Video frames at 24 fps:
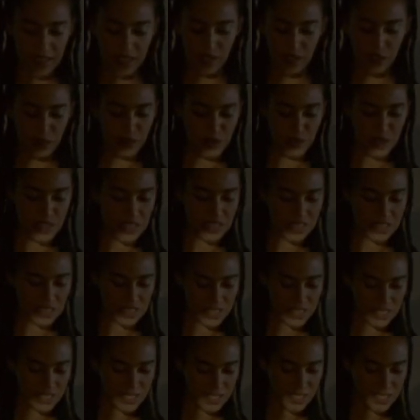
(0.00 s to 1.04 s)
and
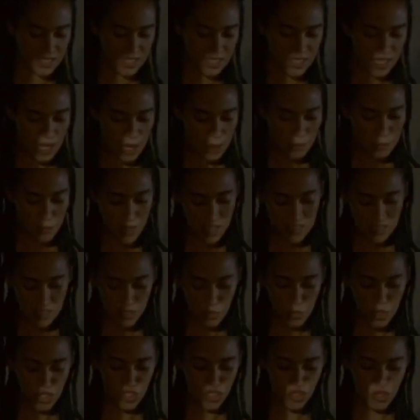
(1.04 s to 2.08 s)
sovereignty,
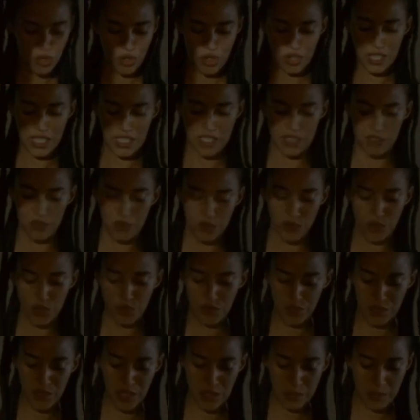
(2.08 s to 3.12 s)
mixed with joy and
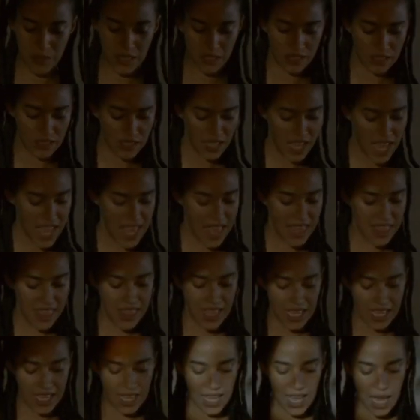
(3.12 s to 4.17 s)
fulfillment.
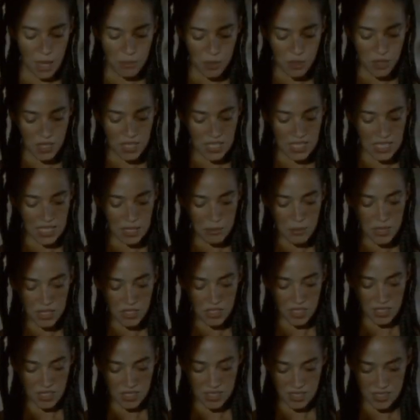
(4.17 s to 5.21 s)
They captured the
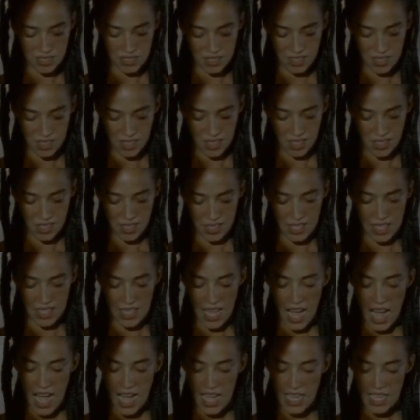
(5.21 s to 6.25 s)
images
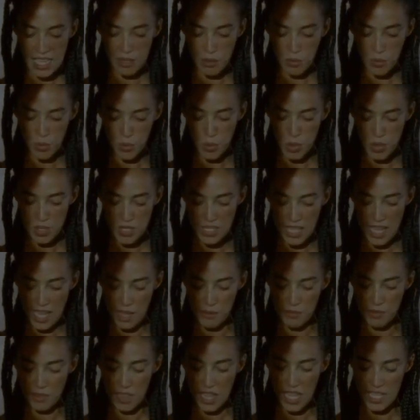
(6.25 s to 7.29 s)
that I would
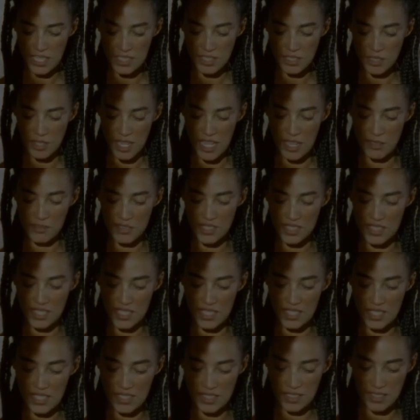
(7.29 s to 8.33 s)
have liked to have
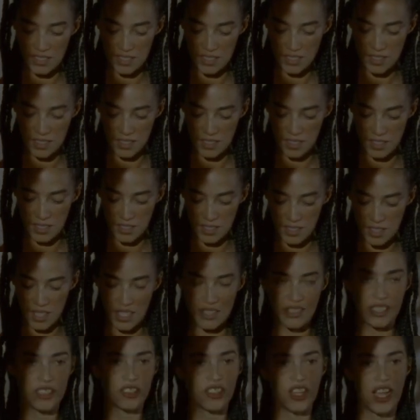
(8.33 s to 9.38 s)
seen
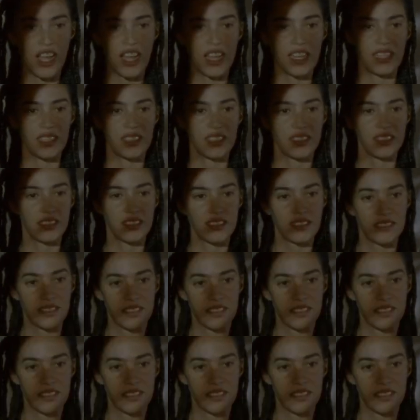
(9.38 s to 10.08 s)
as a child.